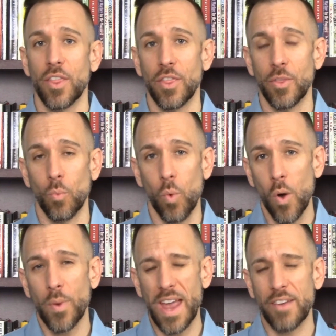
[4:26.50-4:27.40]
what
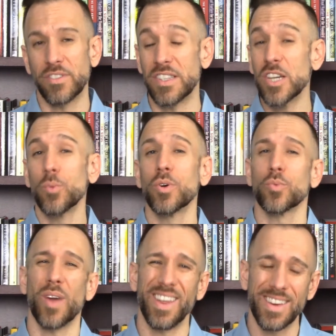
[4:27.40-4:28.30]
we have to deal with
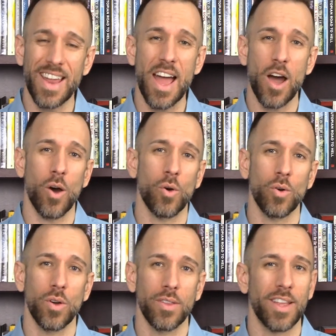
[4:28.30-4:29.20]
right
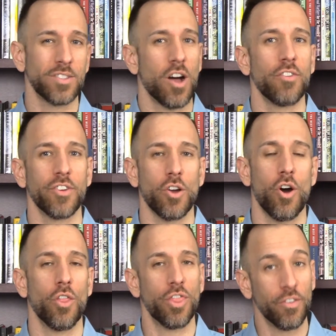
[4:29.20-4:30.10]
now that's often
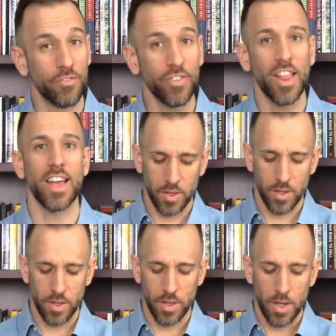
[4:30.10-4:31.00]
called the flesh.
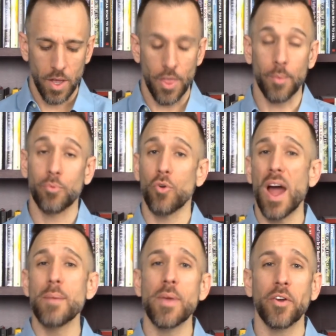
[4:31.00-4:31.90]
The
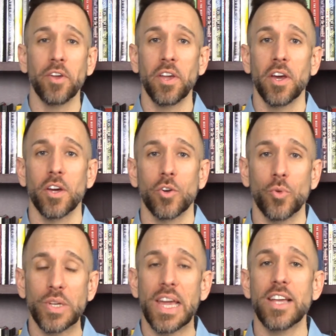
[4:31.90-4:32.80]
primary
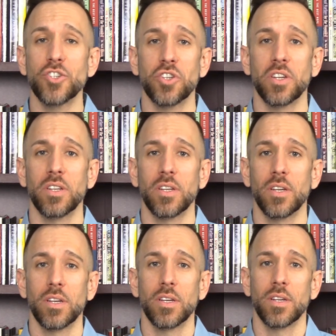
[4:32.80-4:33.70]
creation
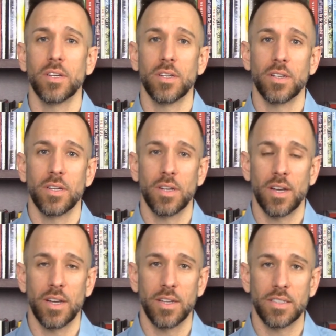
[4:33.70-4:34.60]

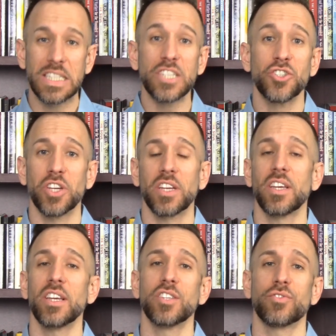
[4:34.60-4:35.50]
teaching
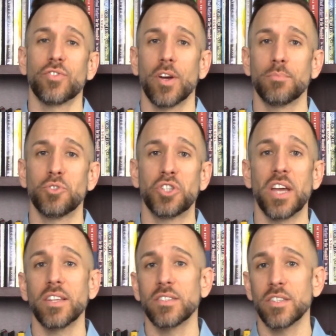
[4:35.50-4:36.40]
is from
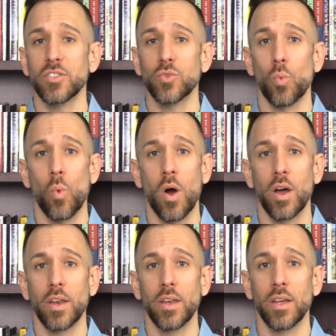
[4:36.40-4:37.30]
Genesis
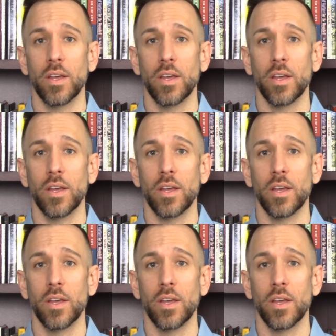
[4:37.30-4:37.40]
1